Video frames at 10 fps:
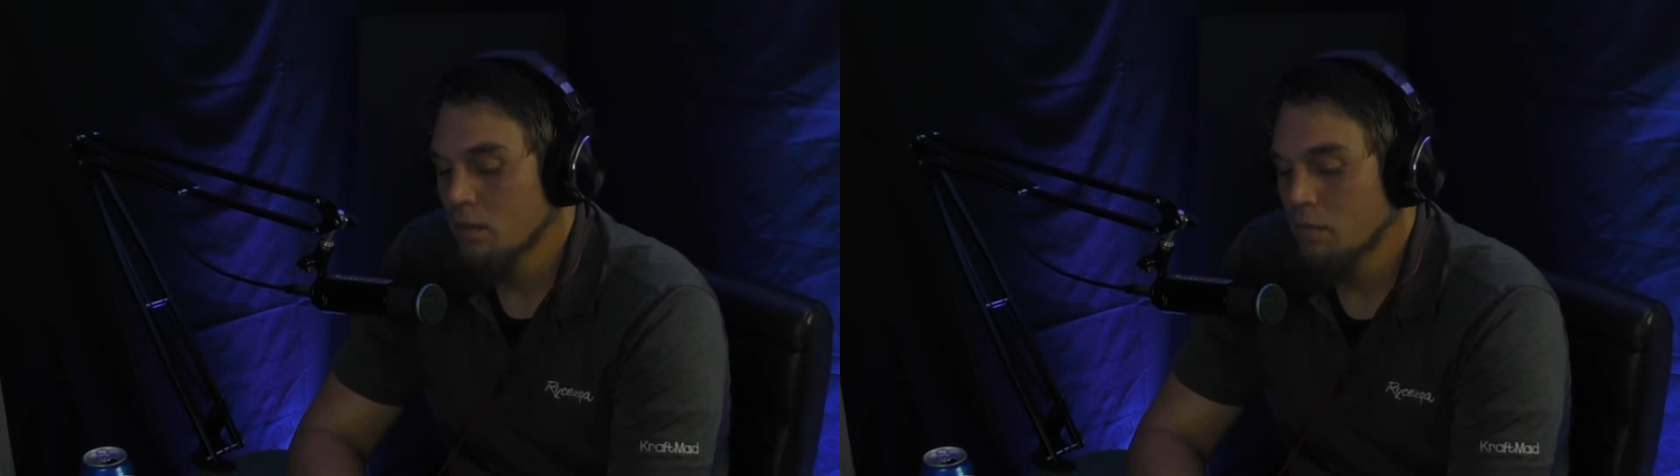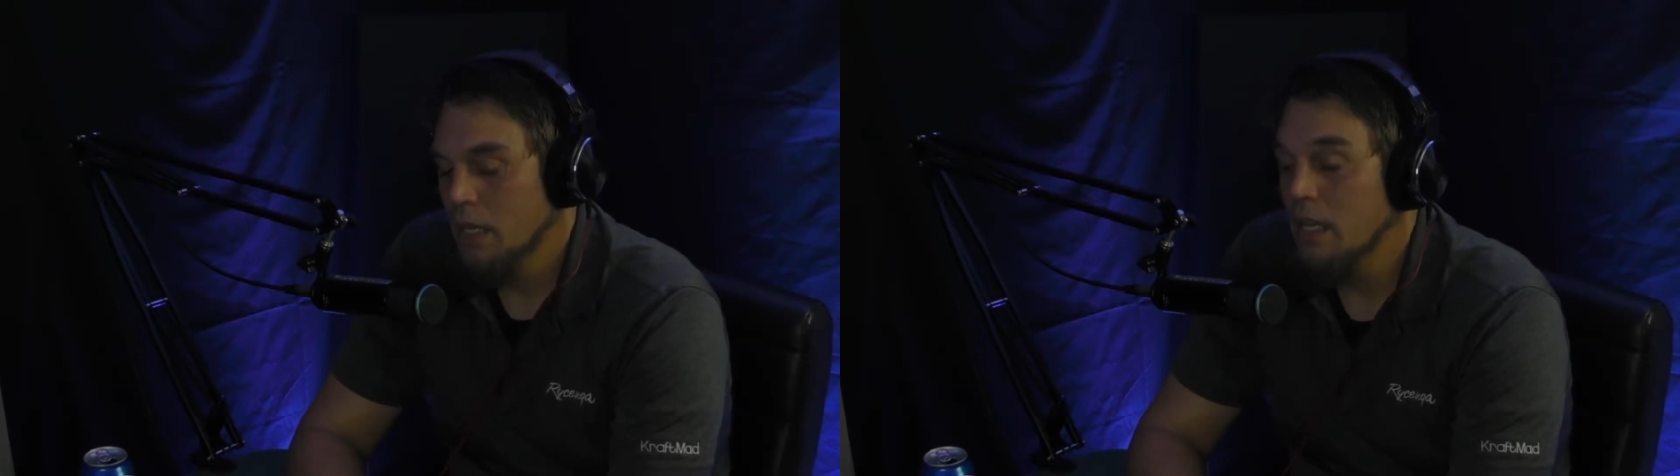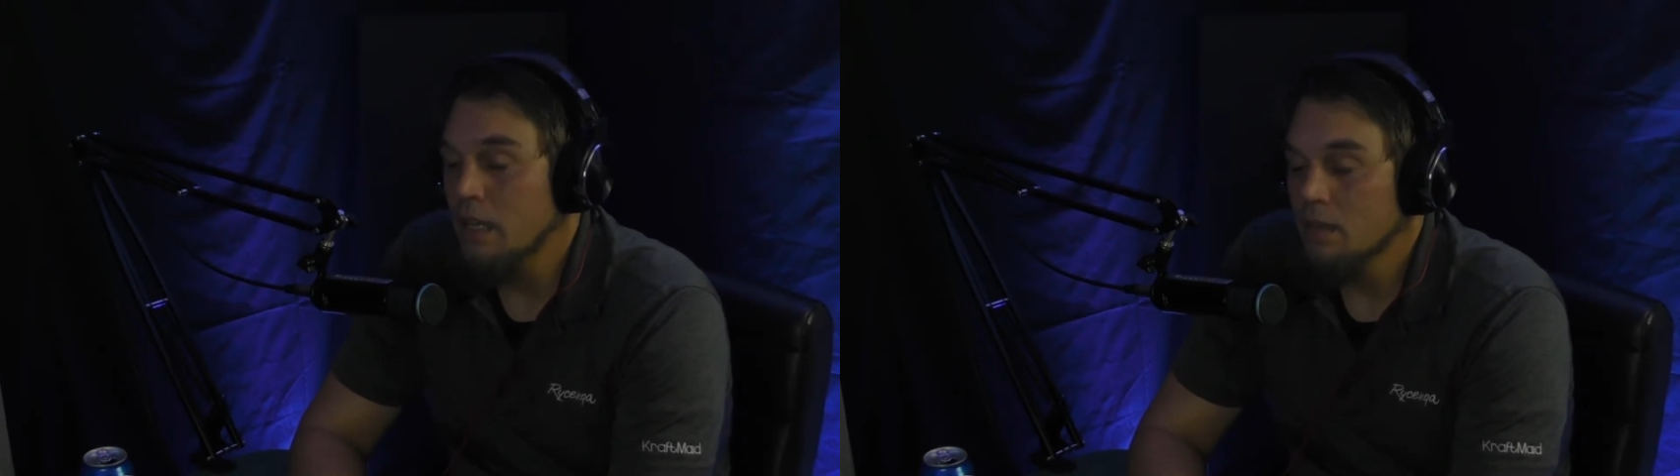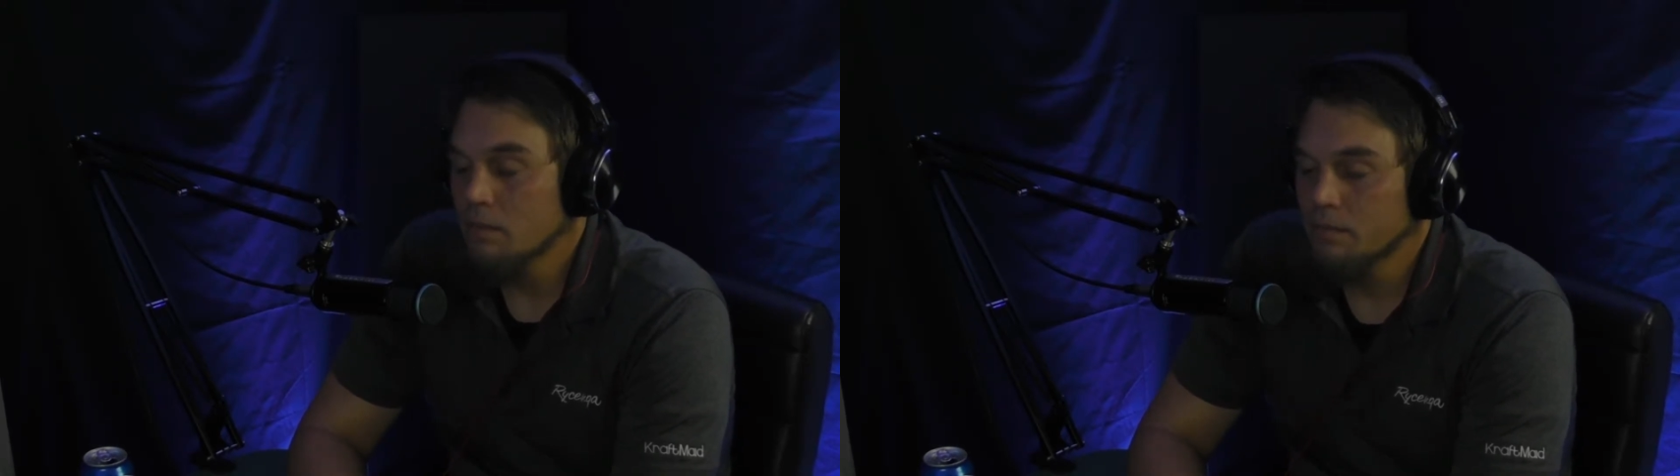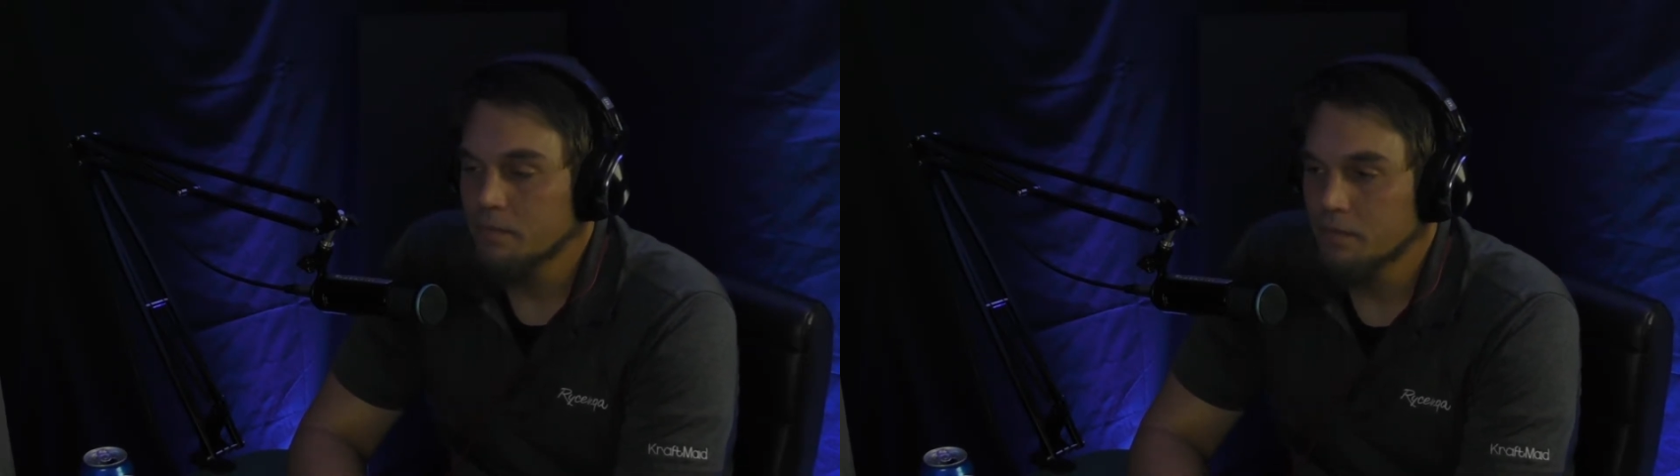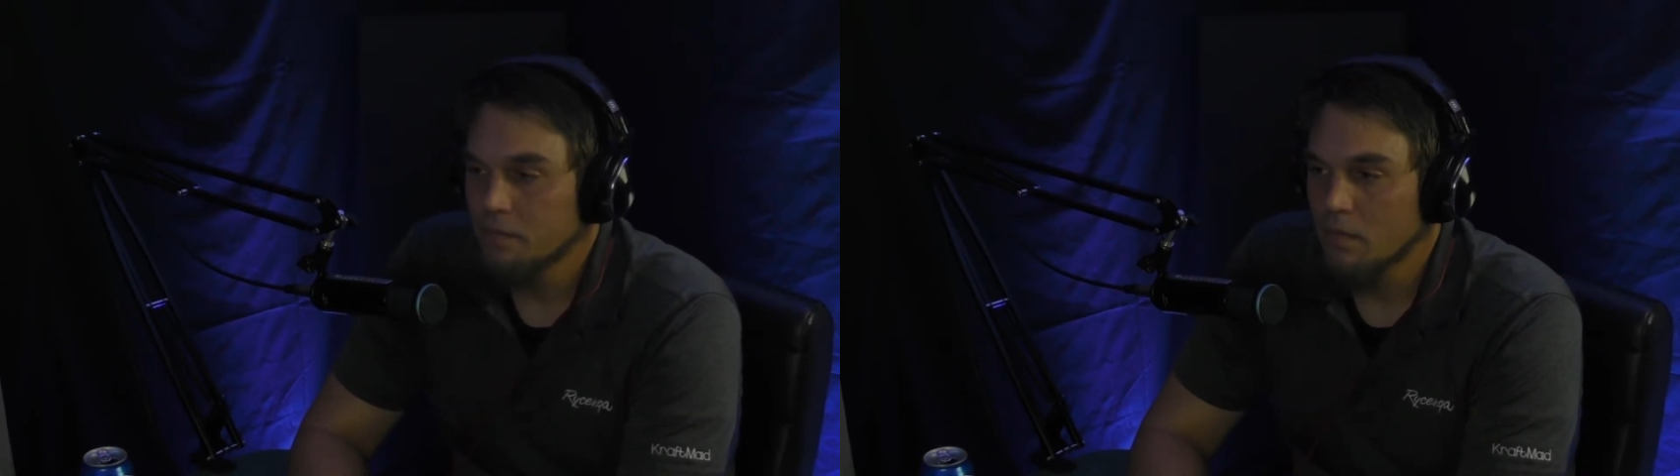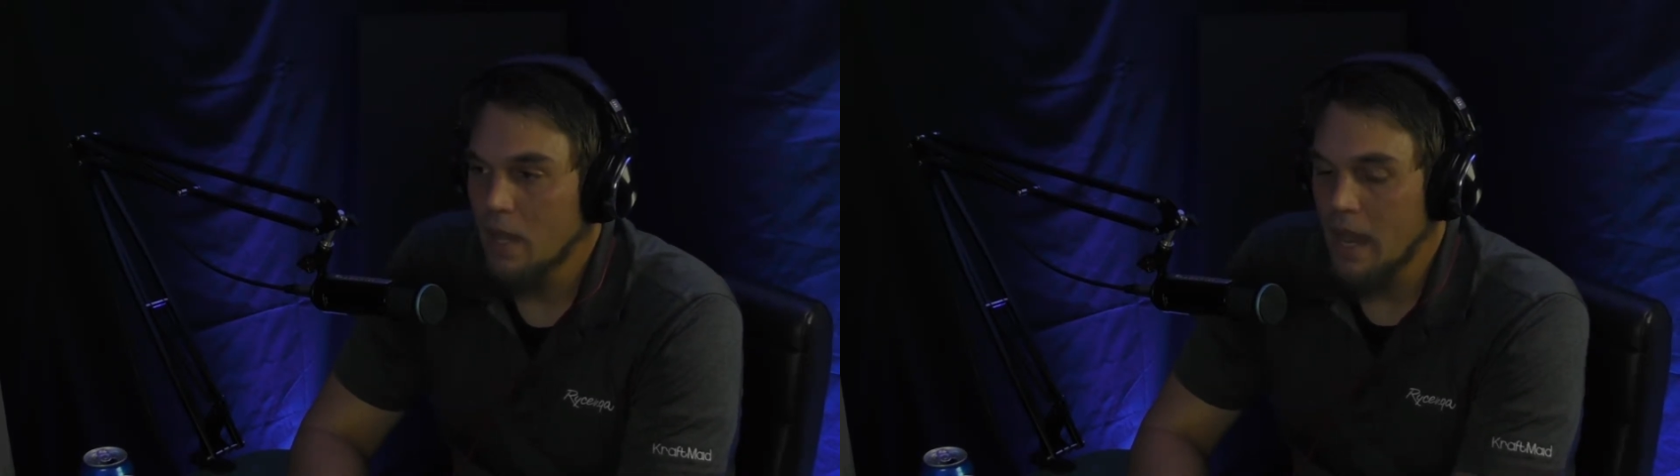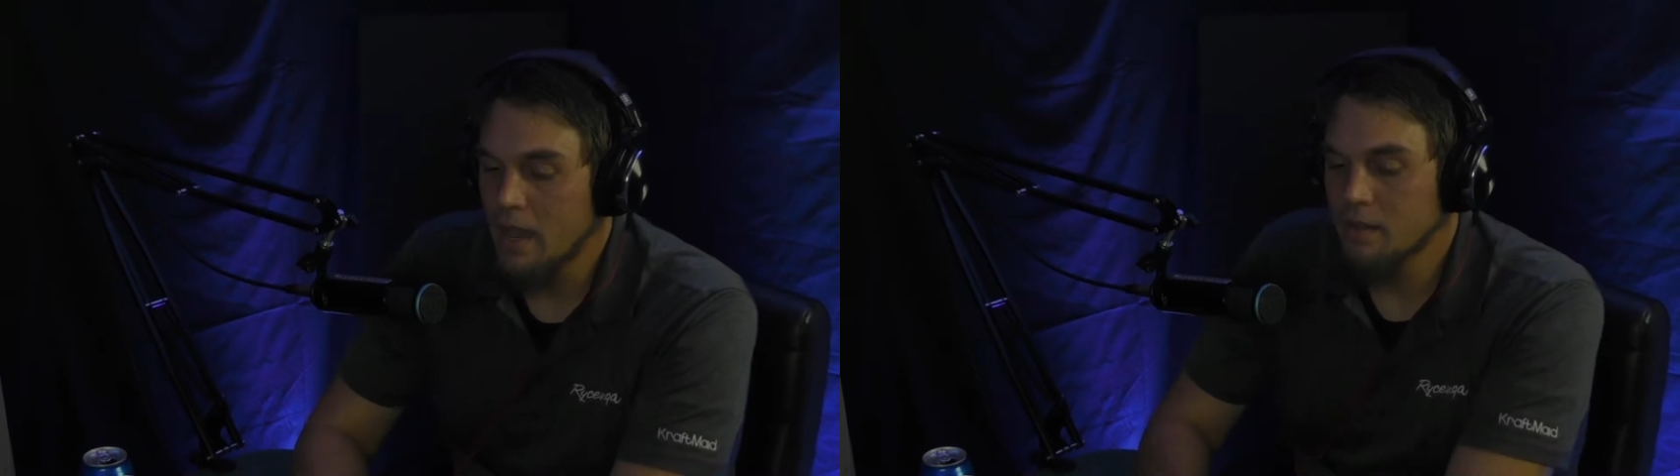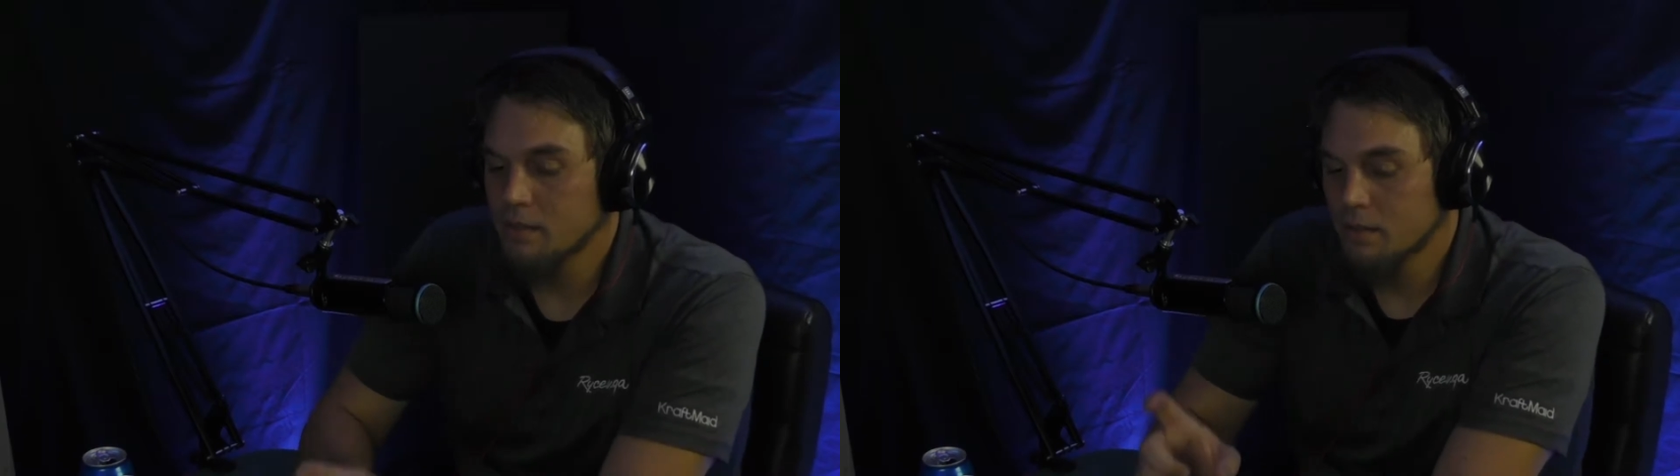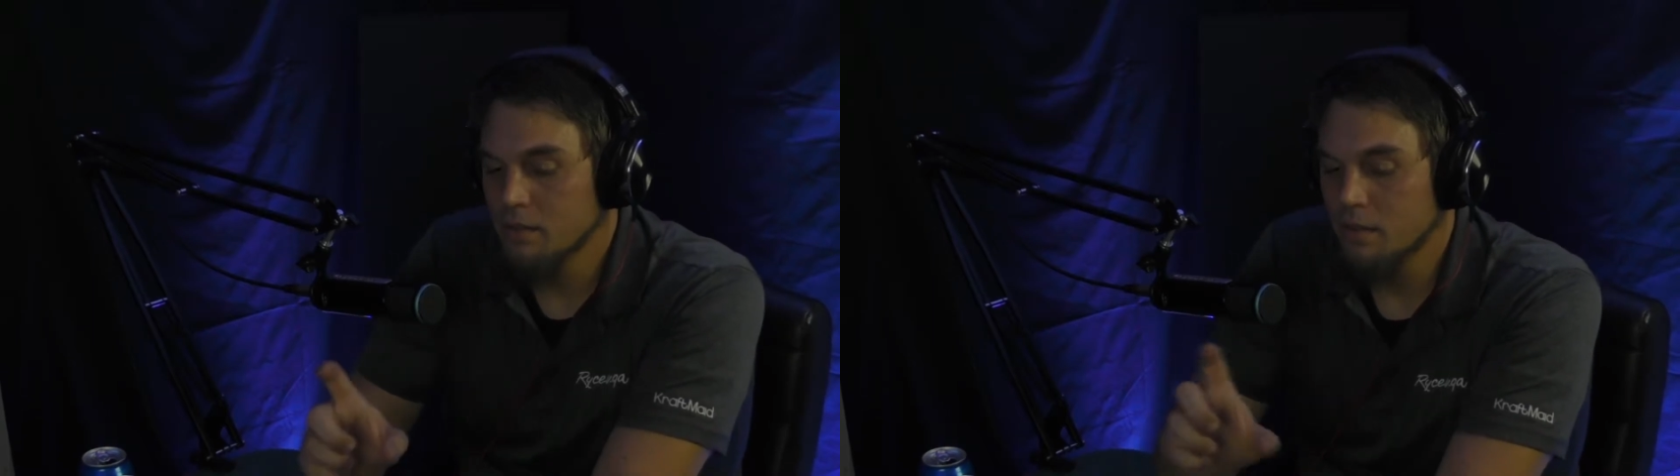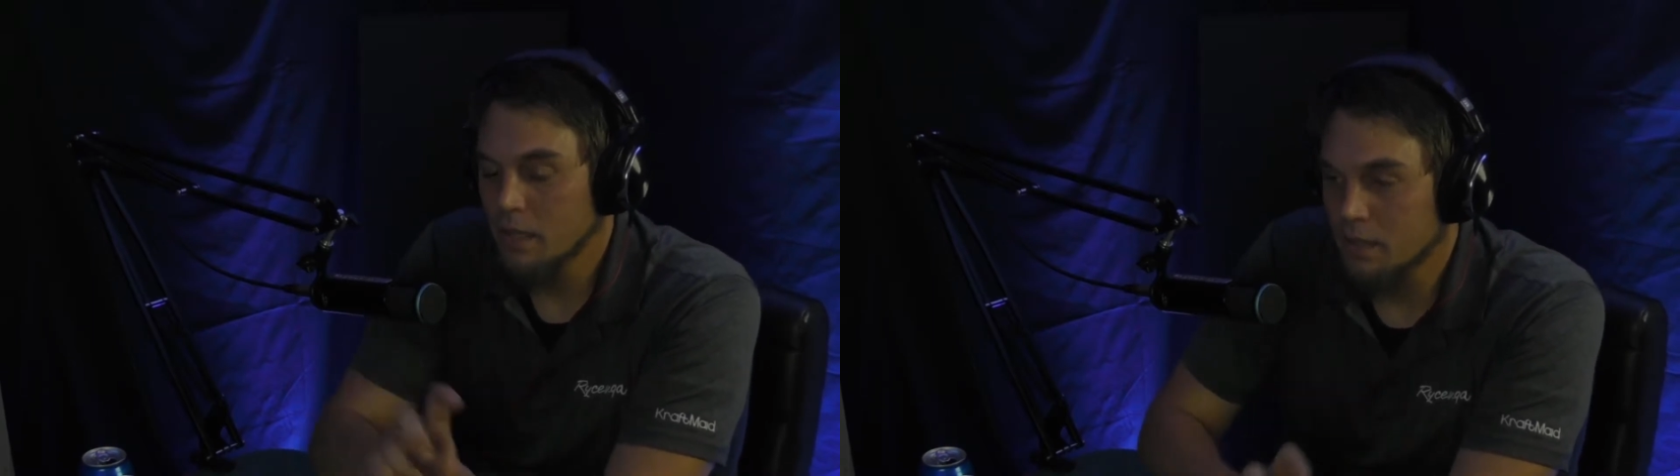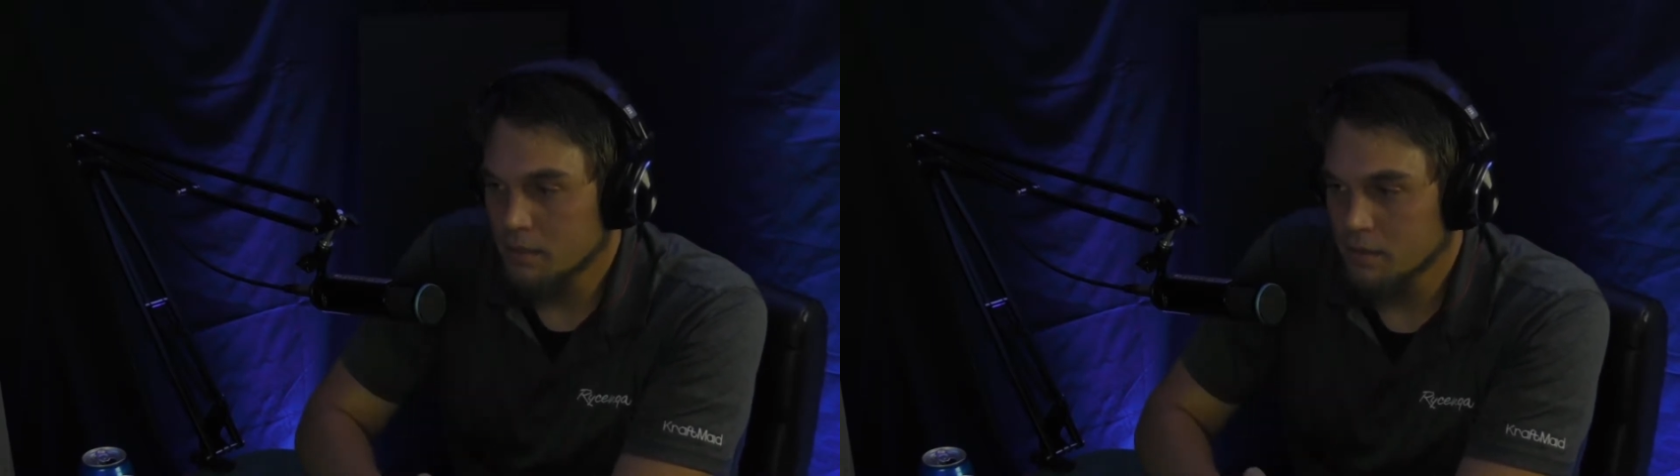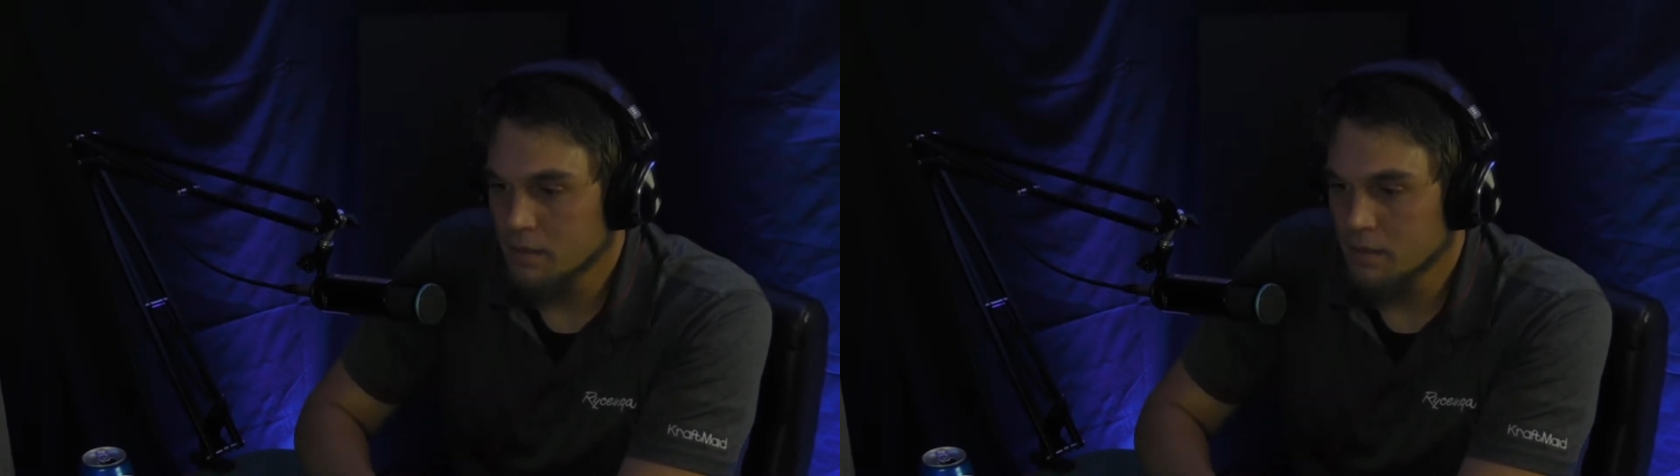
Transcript: P has this.